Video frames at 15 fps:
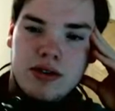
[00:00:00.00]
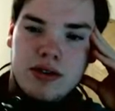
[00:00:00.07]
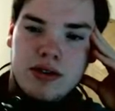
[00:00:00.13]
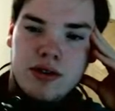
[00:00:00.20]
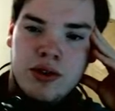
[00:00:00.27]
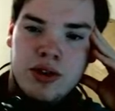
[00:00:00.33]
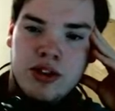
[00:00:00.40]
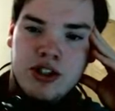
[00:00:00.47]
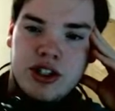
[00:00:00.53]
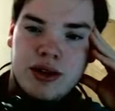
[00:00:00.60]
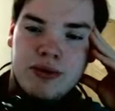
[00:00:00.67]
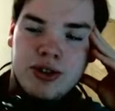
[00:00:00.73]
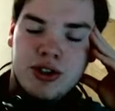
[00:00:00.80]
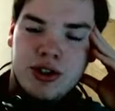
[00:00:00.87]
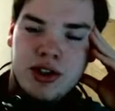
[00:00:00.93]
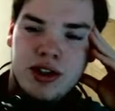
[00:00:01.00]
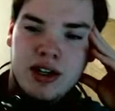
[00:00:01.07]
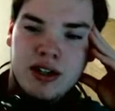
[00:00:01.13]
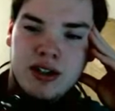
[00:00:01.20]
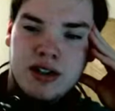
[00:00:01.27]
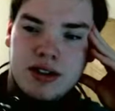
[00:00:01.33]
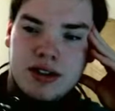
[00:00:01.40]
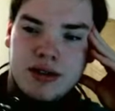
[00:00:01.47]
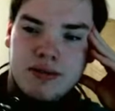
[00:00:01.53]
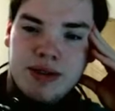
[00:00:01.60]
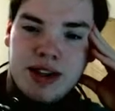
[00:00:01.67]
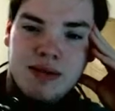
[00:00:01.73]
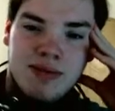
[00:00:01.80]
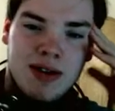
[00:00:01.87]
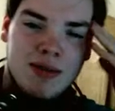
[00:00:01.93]
or Chimchar, but
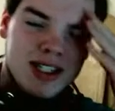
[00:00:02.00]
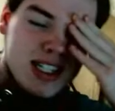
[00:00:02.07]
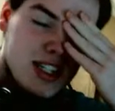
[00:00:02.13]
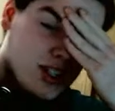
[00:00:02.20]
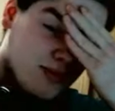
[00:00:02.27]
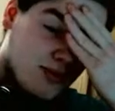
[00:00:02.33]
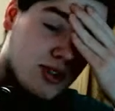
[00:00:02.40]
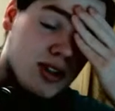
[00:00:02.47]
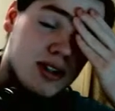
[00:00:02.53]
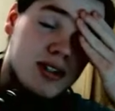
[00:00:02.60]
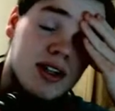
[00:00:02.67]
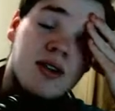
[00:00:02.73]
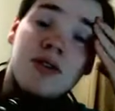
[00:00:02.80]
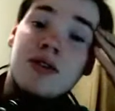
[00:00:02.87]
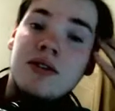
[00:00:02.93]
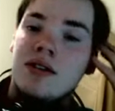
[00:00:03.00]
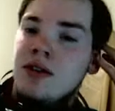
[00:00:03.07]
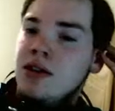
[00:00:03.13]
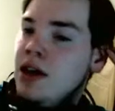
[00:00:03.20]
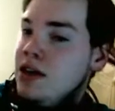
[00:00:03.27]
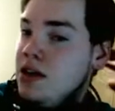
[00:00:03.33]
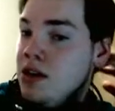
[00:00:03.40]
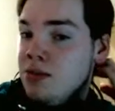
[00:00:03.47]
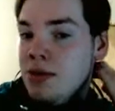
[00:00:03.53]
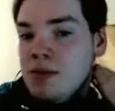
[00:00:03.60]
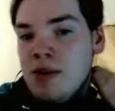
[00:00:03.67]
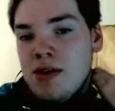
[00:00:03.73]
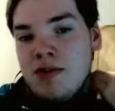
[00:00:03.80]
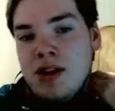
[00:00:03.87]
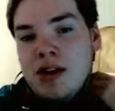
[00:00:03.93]
I'll probably say Chimchar, so that'll be
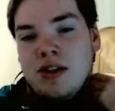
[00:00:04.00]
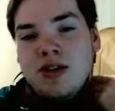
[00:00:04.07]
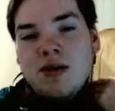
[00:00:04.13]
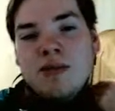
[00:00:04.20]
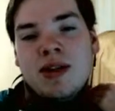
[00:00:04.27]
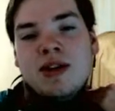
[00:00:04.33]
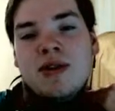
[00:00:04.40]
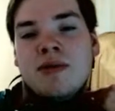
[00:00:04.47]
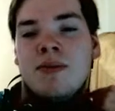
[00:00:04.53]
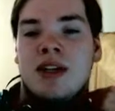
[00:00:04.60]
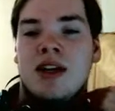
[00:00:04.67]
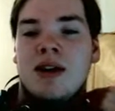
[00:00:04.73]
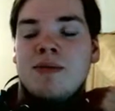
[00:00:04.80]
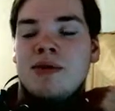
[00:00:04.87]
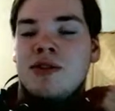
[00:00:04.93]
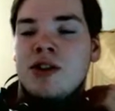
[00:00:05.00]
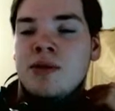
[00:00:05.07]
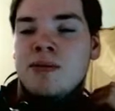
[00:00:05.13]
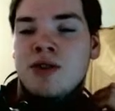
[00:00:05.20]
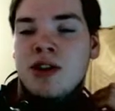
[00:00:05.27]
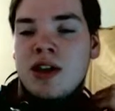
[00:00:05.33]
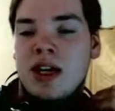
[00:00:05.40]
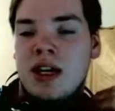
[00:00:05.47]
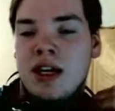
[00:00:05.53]
my 3. Charmander, Mudkip, and Chimchar.